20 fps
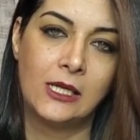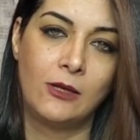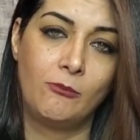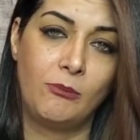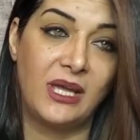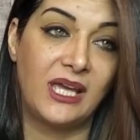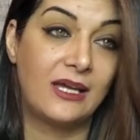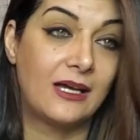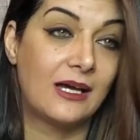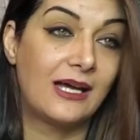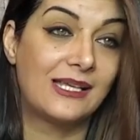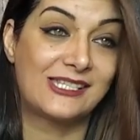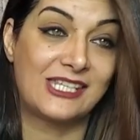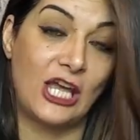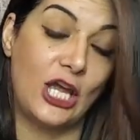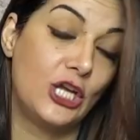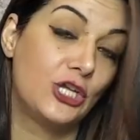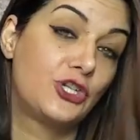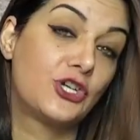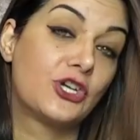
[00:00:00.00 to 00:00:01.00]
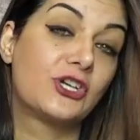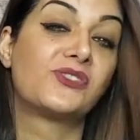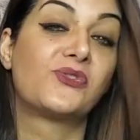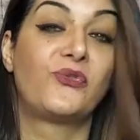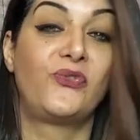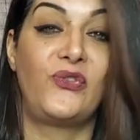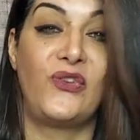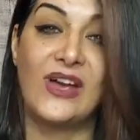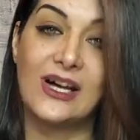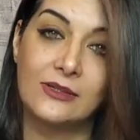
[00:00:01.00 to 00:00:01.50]
because he just
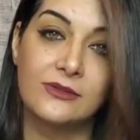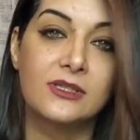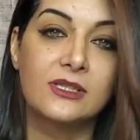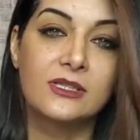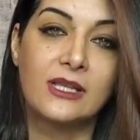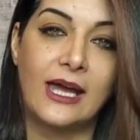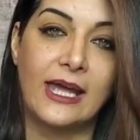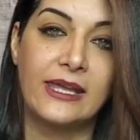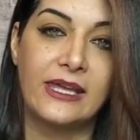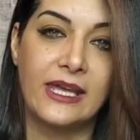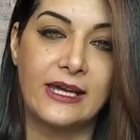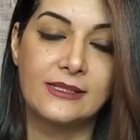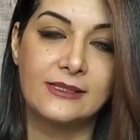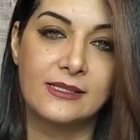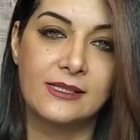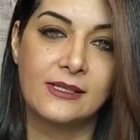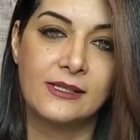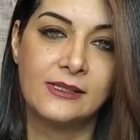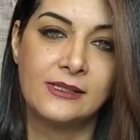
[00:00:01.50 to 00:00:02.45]
felt like it.